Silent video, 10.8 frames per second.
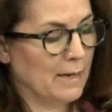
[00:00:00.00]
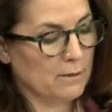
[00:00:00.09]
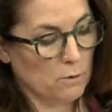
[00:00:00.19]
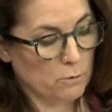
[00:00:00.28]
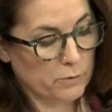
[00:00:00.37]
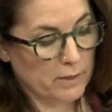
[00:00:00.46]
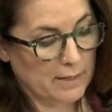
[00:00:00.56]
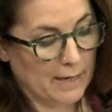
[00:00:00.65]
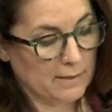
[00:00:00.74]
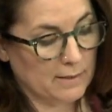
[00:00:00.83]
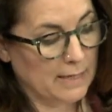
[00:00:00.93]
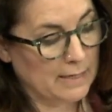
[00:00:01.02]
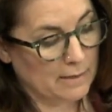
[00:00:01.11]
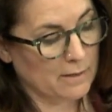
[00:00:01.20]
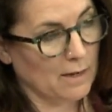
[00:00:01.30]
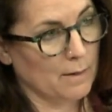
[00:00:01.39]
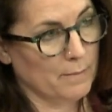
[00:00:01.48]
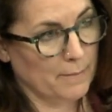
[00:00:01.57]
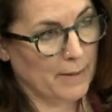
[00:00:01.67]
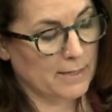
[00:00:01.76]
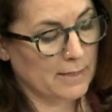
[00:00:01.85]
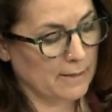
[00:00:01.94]
and all the thanks needed, I'm
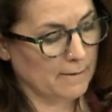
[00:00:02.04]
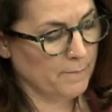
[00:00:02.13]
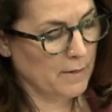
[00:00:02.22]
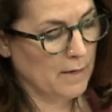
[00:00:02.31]
imagining,